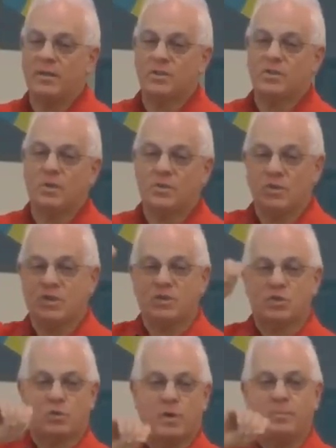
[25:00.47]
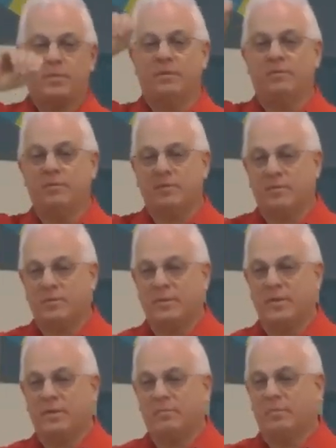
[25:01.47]
So it's a descriptive
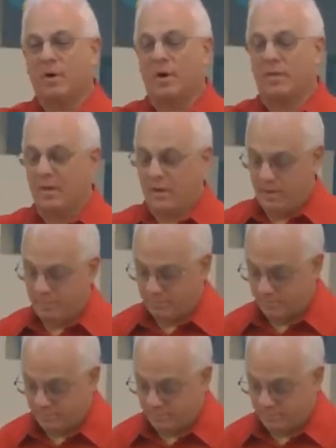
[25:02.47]
part of the name.